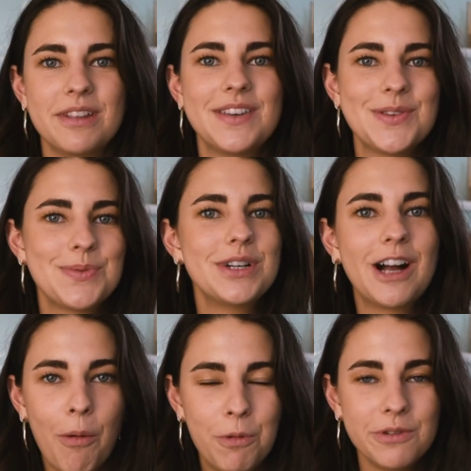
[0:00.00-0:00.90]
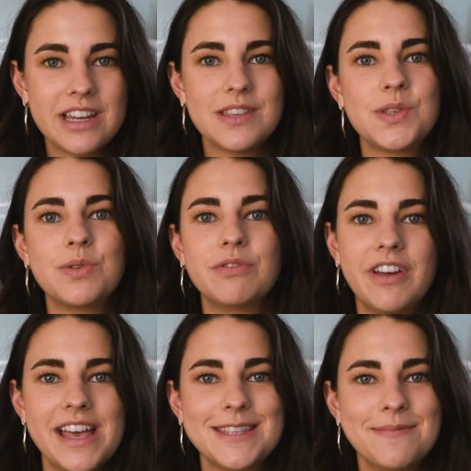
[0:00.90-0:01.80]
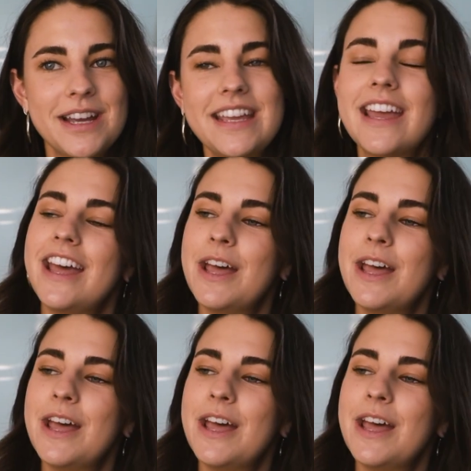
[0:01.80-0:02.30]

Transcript: But those were a couple ways to invest money